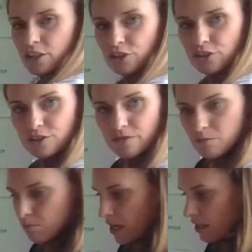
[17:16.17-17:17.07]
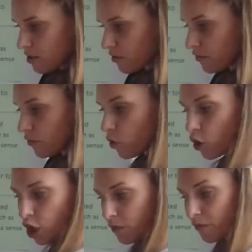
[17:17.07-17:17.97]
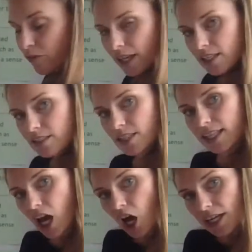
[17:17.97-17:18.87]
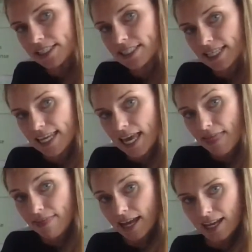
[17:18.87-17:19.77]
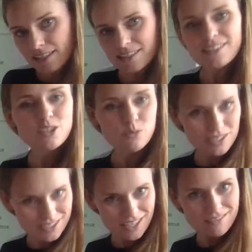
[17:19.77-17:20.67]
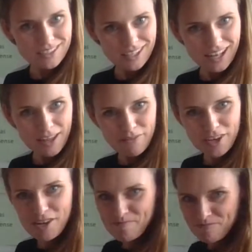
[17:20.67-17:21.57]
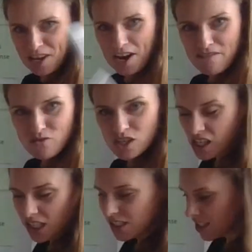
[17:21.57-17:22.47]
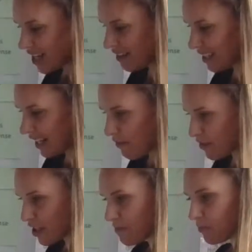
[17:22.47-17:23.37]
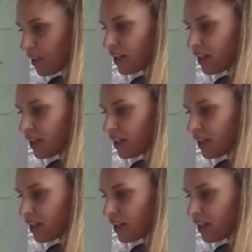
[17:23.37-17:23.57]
use of the metaphor conveys the idea that, so we're sounding clever, everyone likes to sound clever,